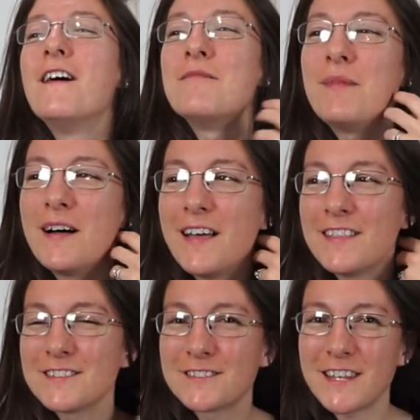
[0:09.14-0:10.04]
But
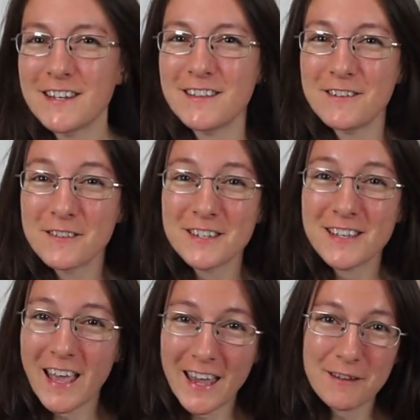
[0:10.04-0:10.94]
there's technically
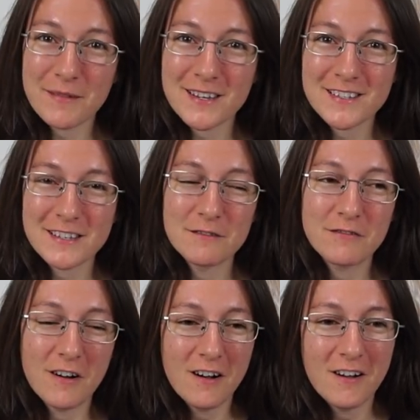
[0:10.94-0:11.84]
only 8 weeks in
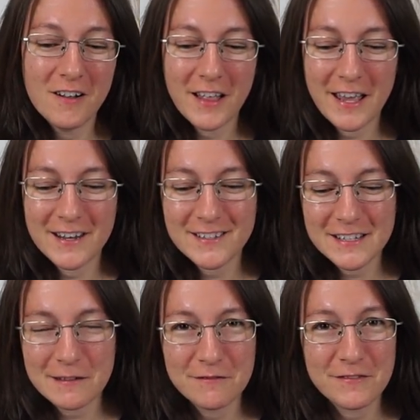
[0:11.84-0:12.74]
fall and it doesn't
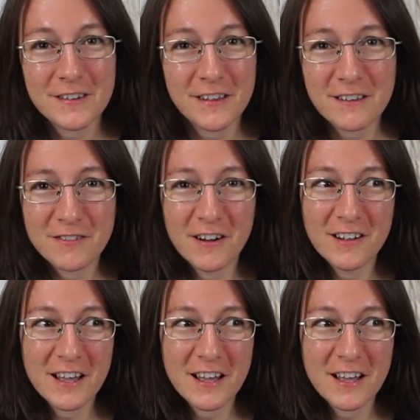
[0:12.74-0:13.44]
even feel like fall.